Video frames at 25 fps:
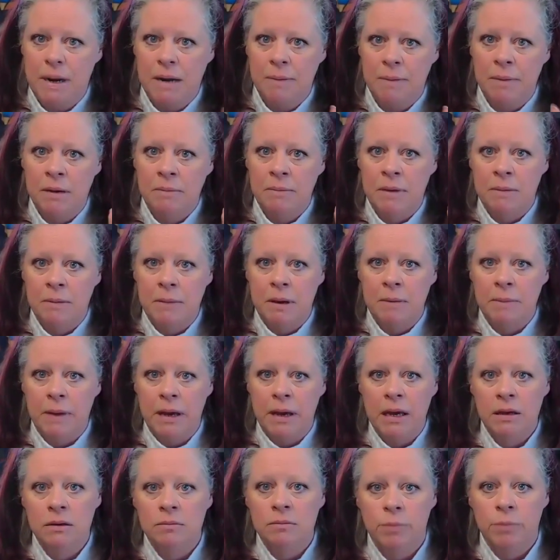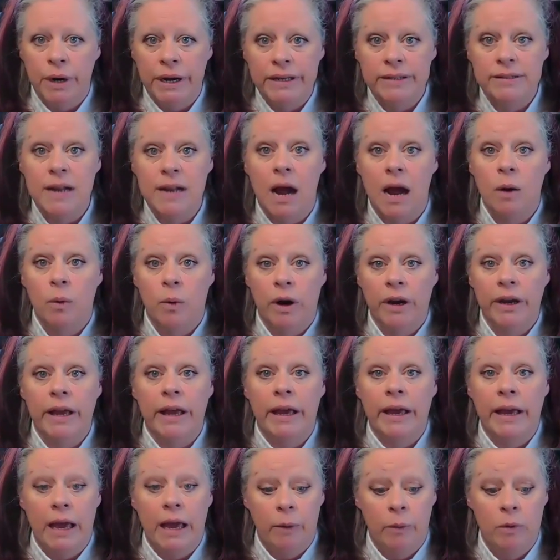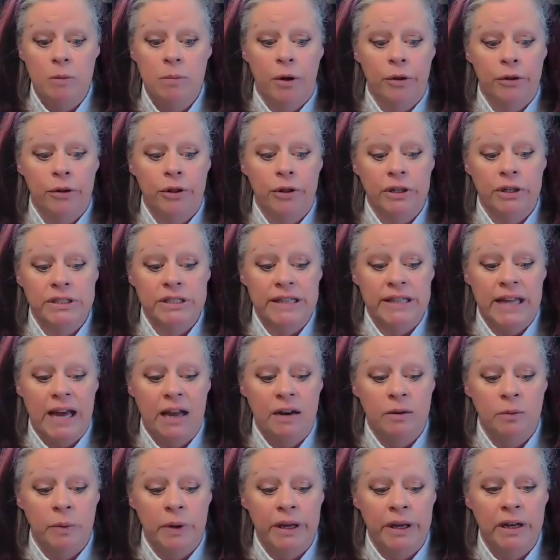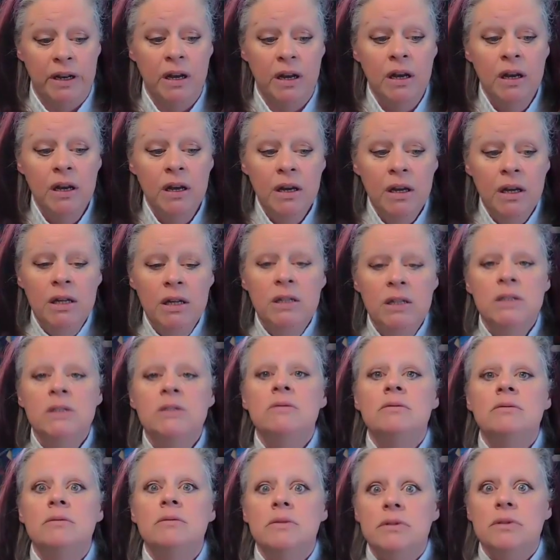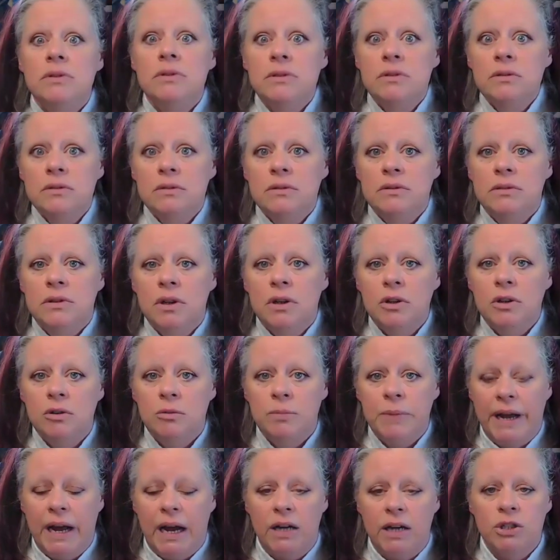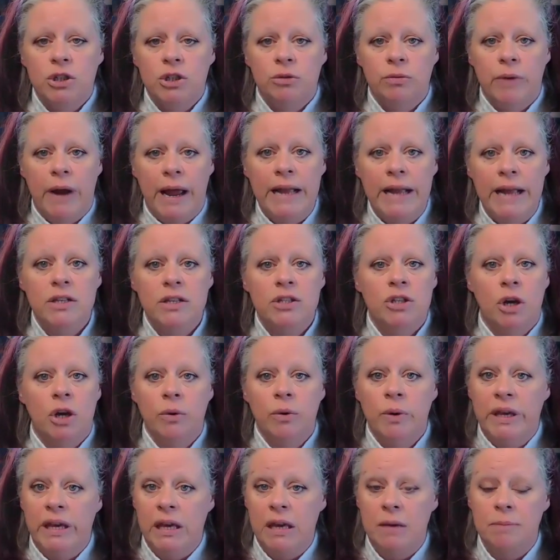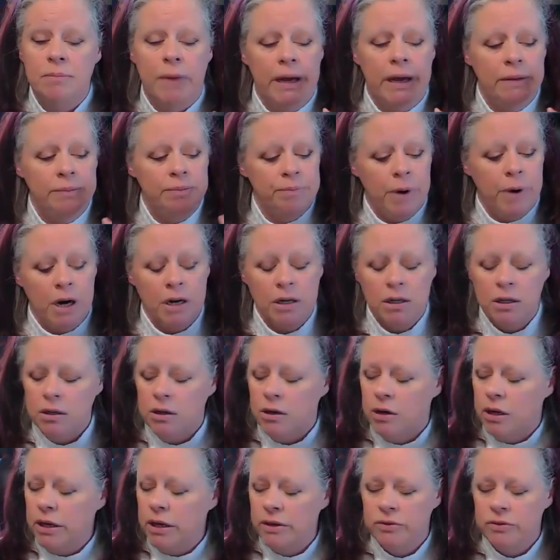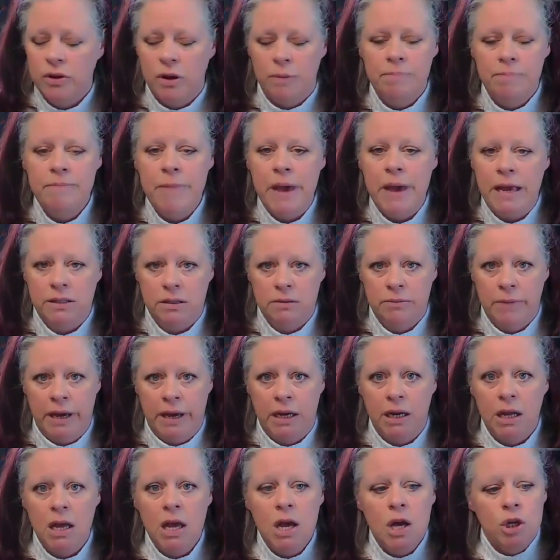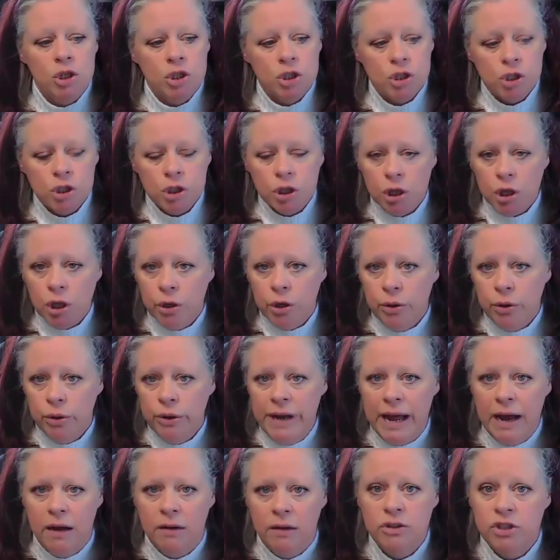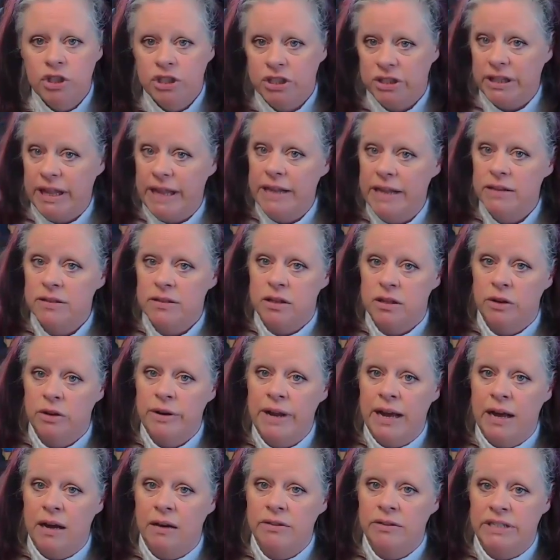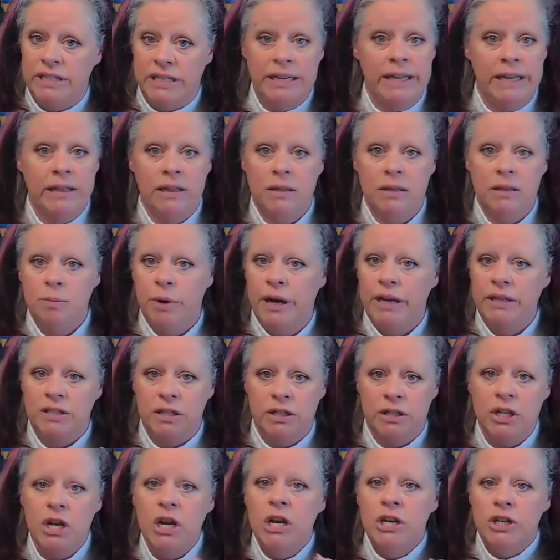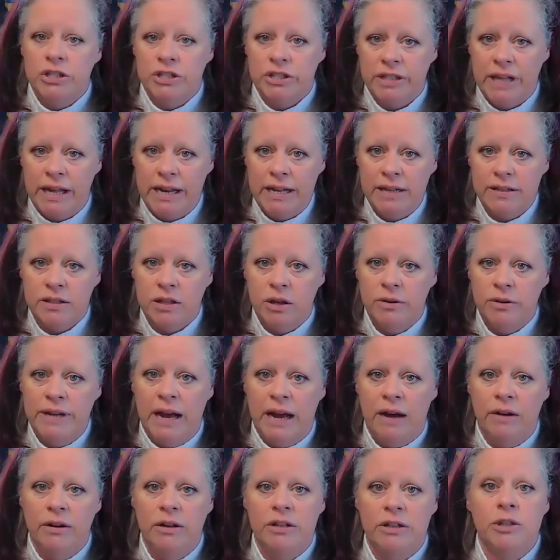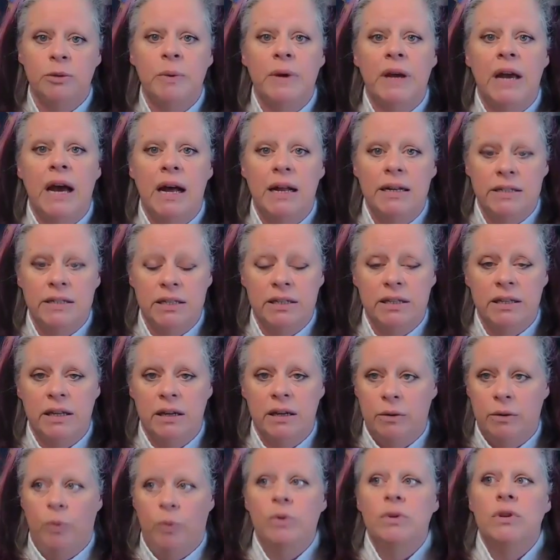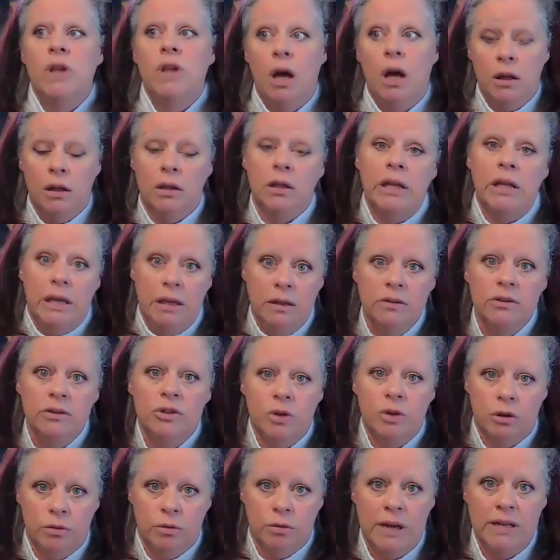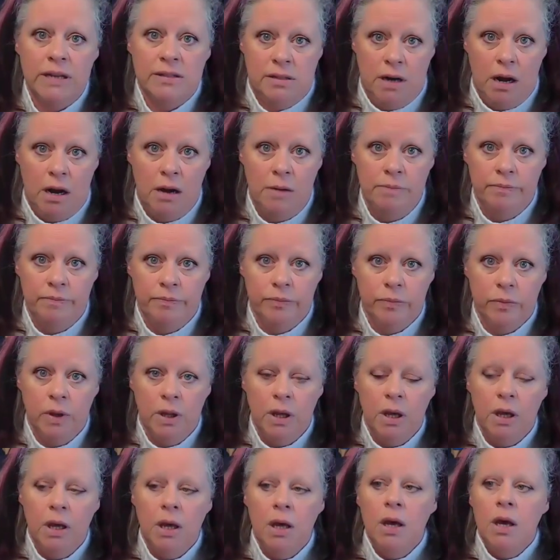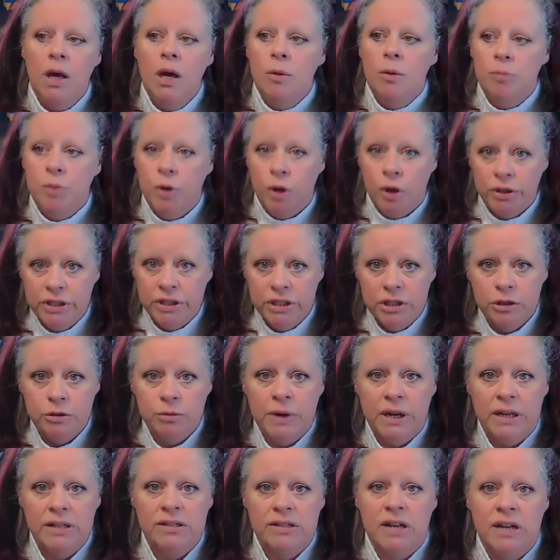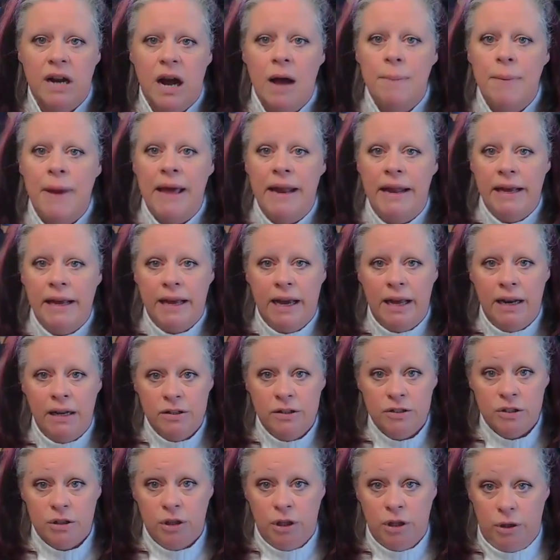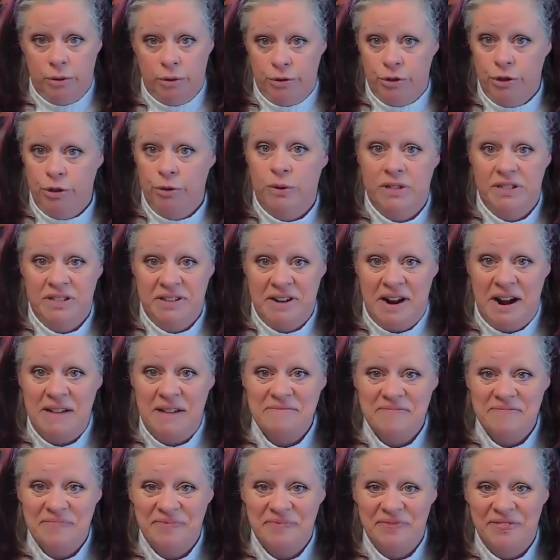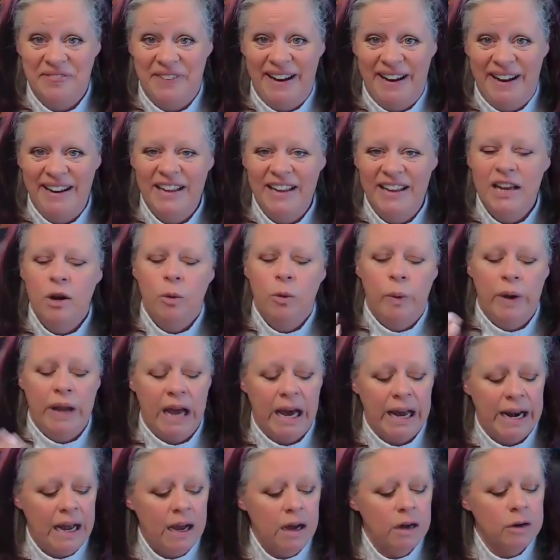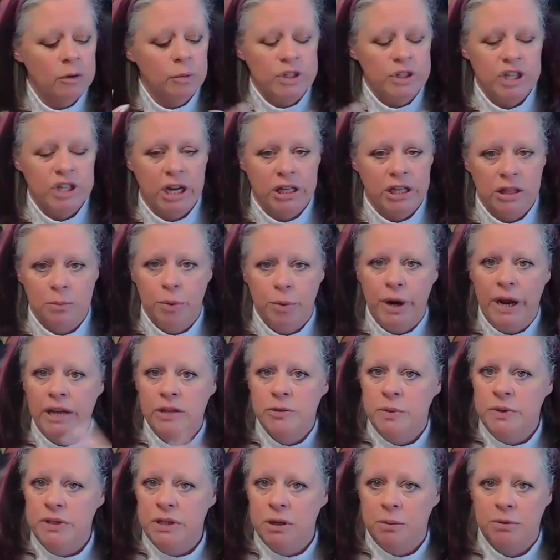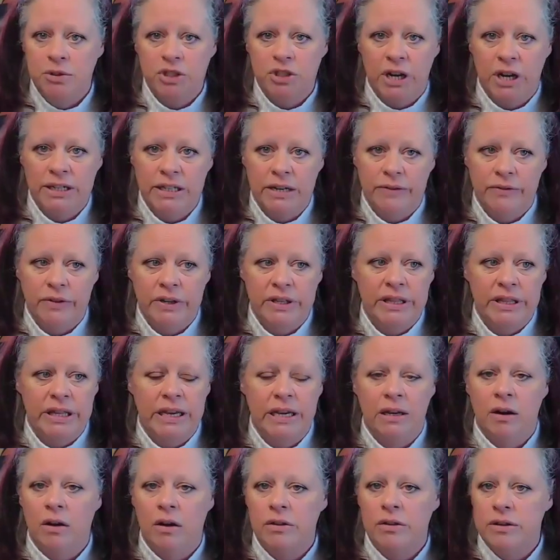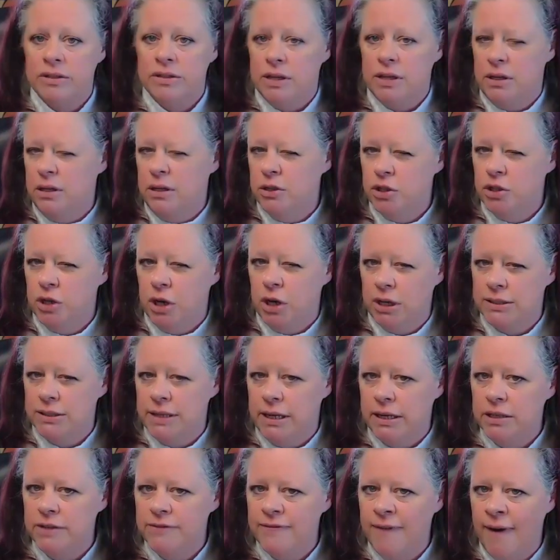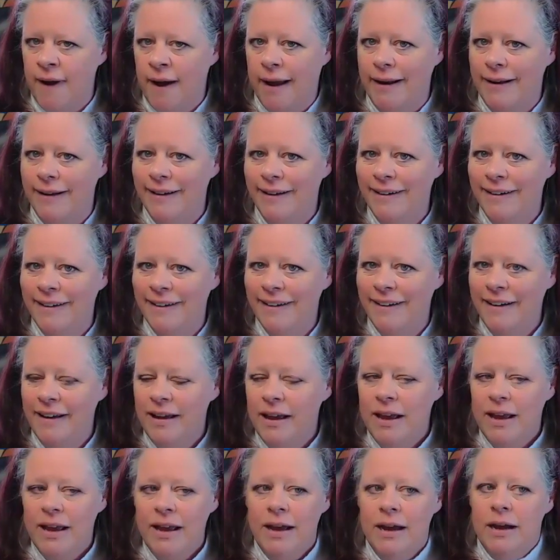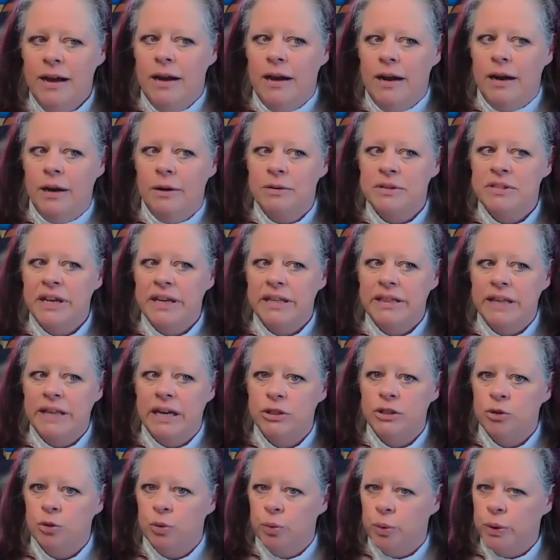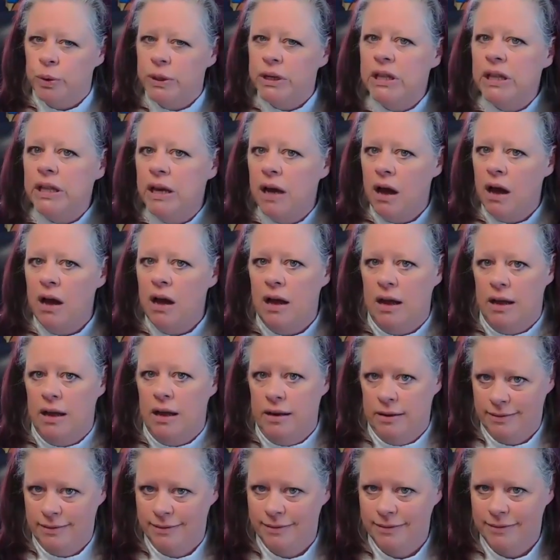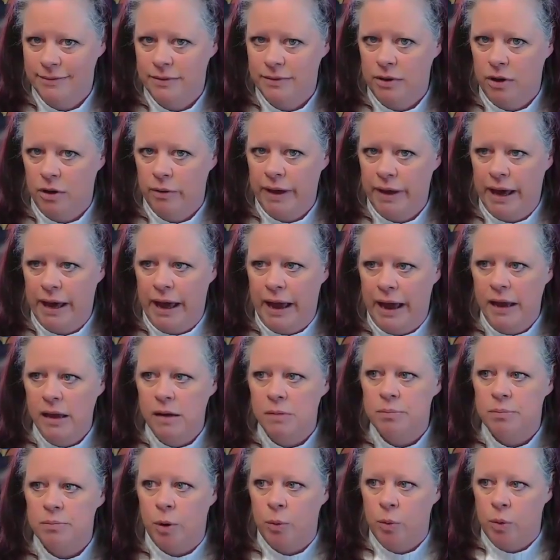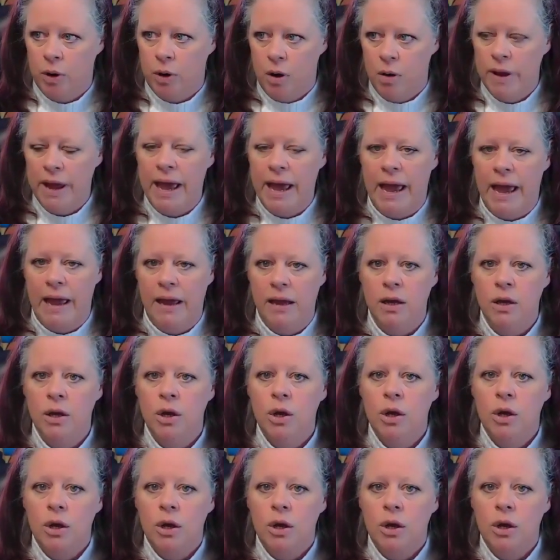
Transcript: Bing, bing, bing, bing, bing, brakes not working. And we both looked at that and went, oh my gosh, right? So my partner, he's an amazing man, slowed down, just let it slow down, didn't hit the brakes, just let it slow down until we got luckily, to a rest stop. Pulled into the rest stop, and it kind of slowed to a stop, right? We got out, we checked the brakes, we double checked everything, and all of a sudden the truck said it's fine. And I was like, that's really odd. Okay, but we're okay.